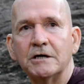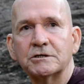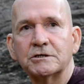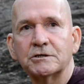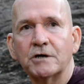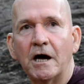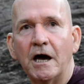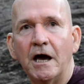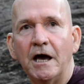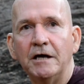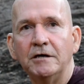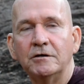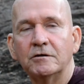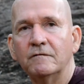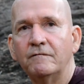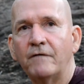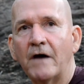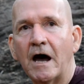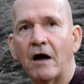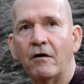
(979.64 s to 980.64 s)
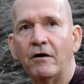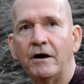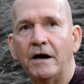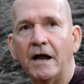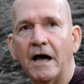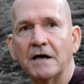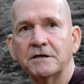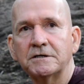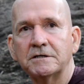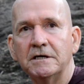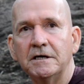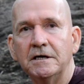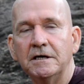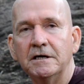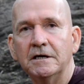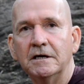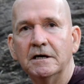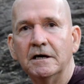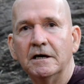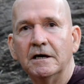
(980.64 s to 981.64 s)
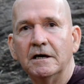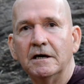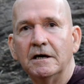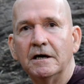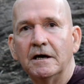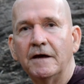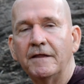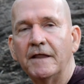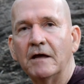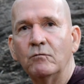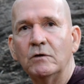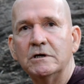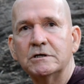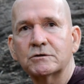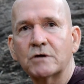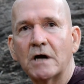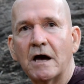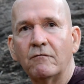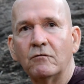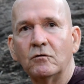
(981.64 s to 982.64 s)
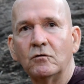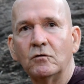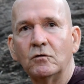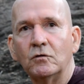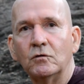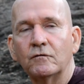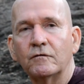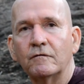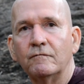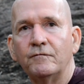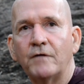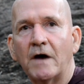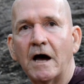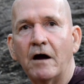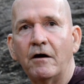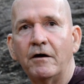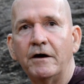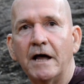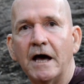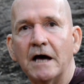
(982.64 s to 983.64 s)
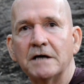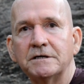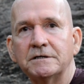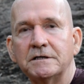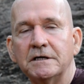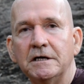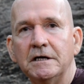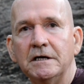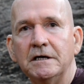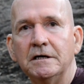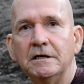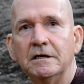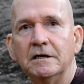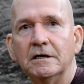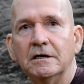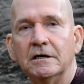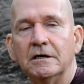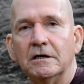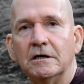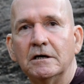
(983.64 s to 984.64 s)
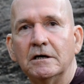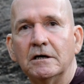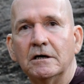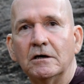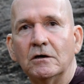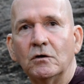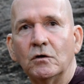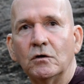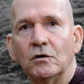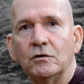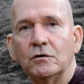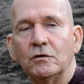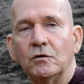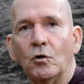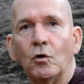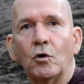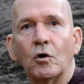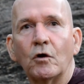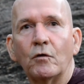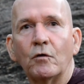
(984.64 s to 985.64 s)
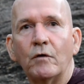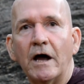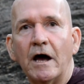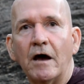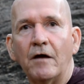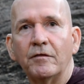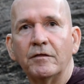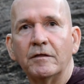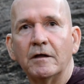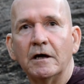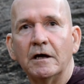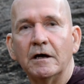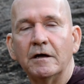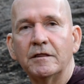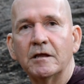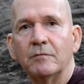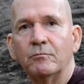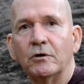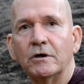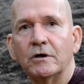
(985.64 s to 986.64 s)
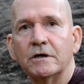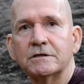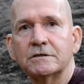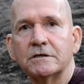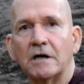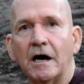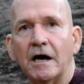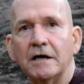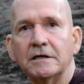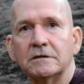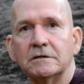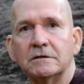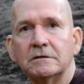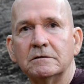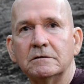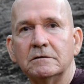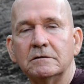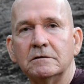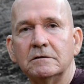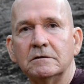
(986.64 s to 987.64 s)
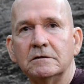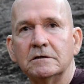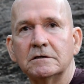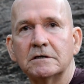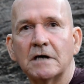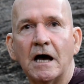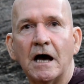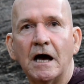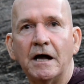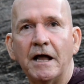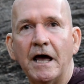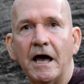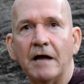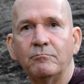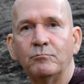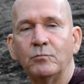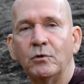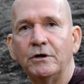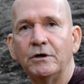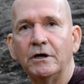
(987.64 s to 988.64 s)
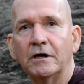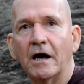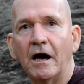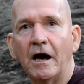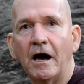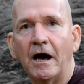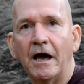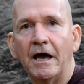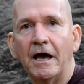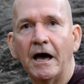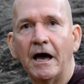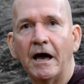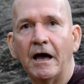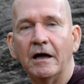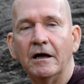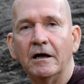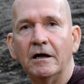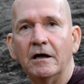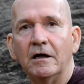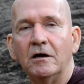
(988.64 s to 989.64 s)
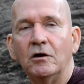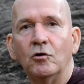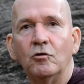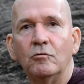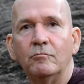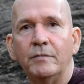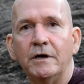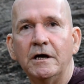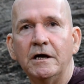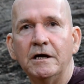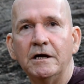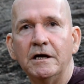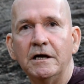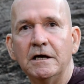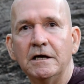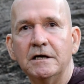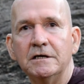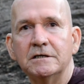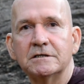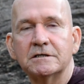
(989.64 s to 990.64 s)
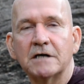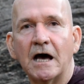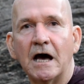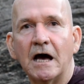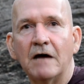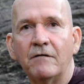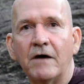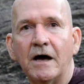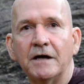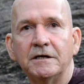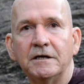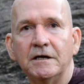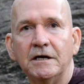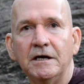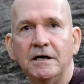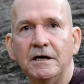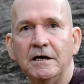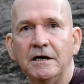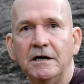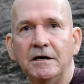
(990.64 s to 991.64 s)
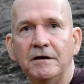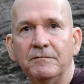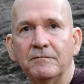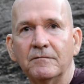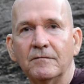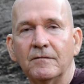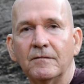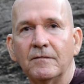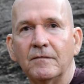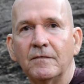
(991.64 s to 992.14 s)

by train to Varanasi, and then we travelled from Varanasi all around the, the Buddha sites, Sarnath, Buddhagaya, Lumbini, Savatthi,